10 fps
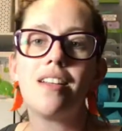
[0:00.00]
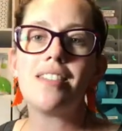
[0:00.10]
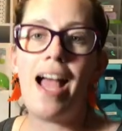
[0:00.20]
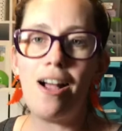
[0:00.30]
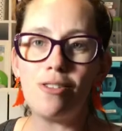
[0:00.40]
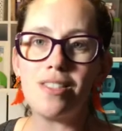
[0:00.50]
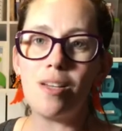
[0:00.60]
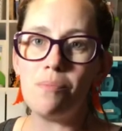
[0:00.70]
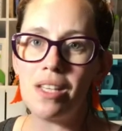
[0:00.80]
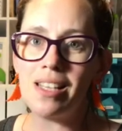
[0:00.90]
Tackle
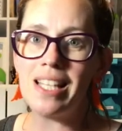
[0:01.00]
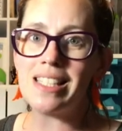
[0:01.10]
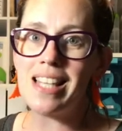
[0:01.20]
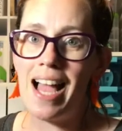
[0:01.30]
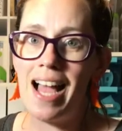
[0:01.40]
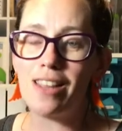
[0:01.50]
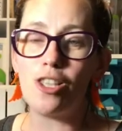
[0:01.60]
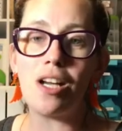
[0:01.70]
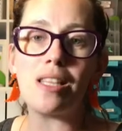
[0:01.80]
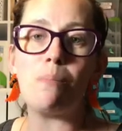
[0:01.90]
something like that.
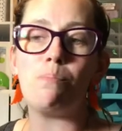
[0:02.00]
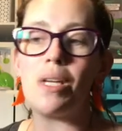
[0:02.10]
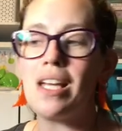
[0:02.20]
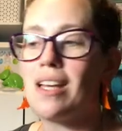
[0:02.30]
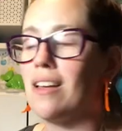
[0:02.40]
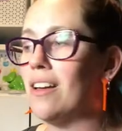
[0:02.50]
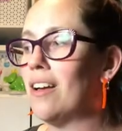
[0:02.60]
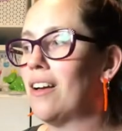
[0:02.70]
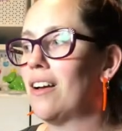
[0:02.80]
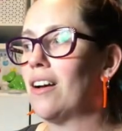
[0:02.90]
Look at the big
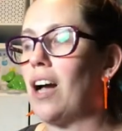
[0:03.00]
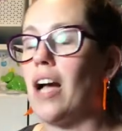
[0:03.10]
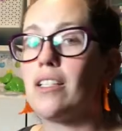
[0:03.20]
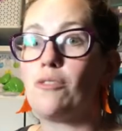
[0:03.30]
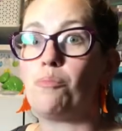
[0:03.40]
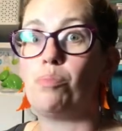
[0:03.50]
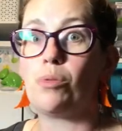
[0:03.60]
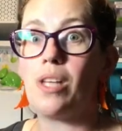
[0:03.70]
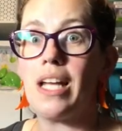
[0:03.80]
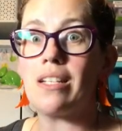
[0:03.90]
kind of
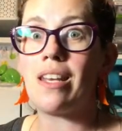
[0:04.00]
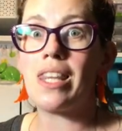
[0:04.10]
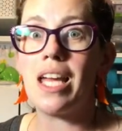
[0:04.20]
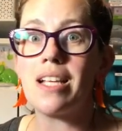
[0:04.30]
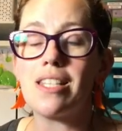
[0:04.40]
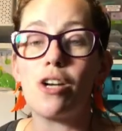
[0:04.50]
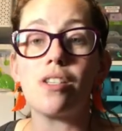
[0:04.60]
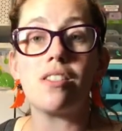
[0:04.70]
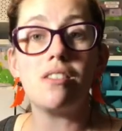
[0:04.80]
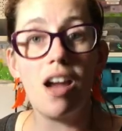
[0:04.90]
blatant things that are
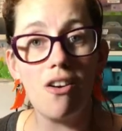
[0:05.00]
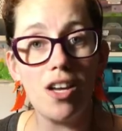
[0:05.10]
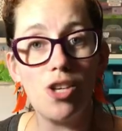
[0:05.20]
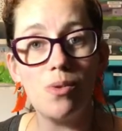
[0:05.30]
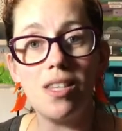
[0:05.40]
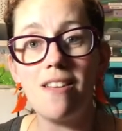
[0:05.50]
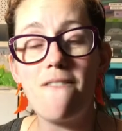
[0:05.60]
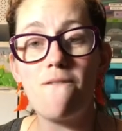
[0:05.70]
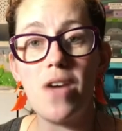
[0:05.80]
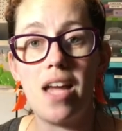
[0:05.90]
staring you in the
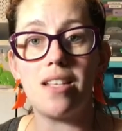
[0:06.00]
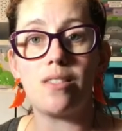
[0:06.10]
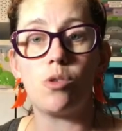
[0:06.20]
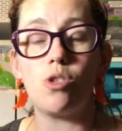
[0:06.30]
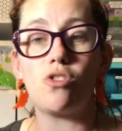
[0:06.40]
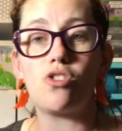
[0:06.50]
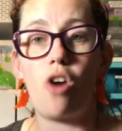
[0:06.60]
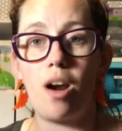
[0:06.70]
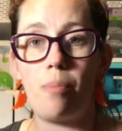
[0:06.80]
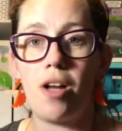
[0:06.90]
face when you
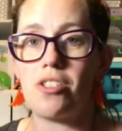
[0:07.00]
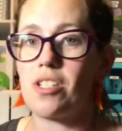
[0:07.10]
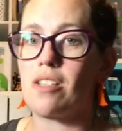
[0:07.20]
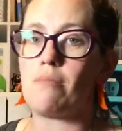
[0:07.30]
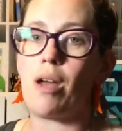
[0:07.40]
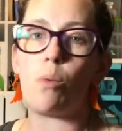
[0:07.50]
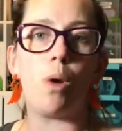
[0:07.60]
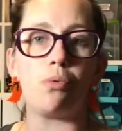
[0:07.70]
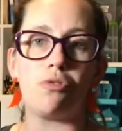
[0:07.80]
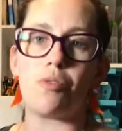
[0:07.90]
start a project. Doesn't matter
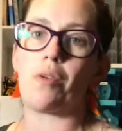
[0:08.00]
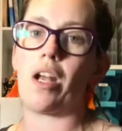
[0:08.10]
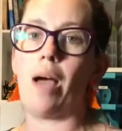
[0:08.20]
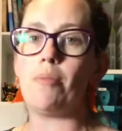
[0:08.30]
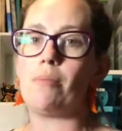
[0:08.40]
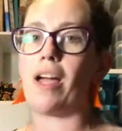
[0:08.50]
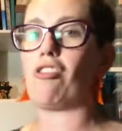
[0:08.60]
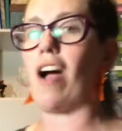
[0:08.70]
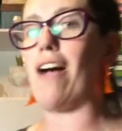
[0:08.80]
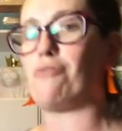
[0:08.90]
what room you're in. I'm in my
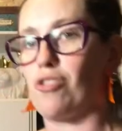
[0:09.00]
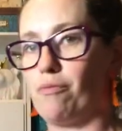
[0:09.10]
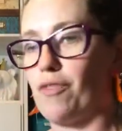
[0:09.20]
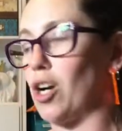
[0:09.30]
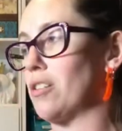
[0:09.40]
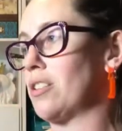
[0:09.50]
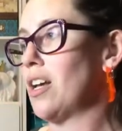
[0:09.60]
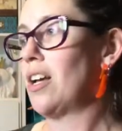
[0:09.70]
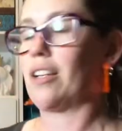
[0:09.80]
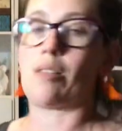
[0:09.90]
craft room first
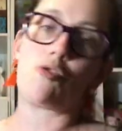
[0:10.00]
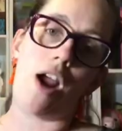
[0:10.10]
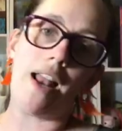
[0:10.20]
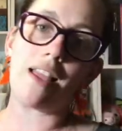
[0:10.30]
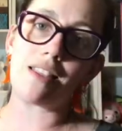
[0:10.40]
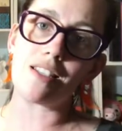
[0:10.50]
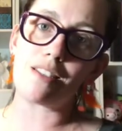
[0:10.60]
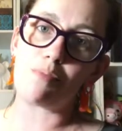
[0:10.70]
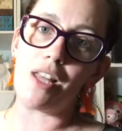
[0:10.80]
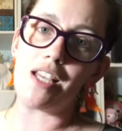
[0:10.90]
because I'm trying to get this
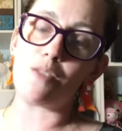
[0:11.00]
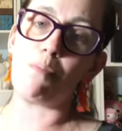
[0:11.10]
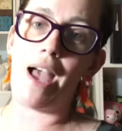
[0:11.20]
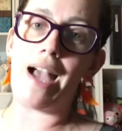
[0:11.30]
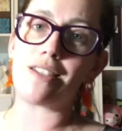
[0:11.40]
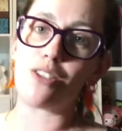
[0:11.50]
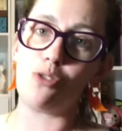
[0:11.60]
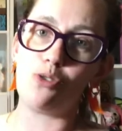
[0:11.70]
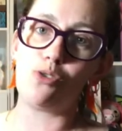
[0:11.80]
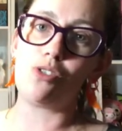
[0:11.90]
place back
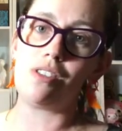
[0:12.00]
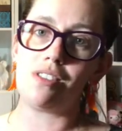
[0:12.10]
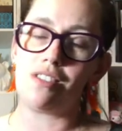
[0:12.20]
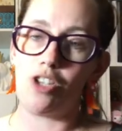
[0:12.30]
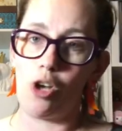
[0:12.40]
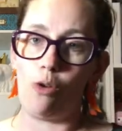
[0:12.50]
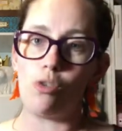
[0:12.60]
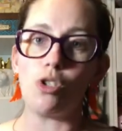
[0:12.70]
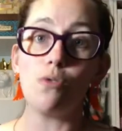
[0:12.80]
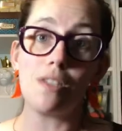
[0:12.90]
to,
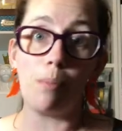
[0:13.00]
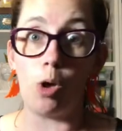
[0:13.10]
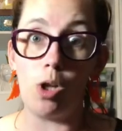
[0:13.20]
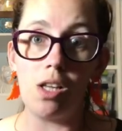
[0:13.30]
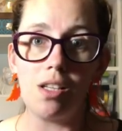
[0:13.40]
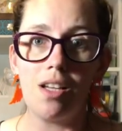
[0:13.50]
usable.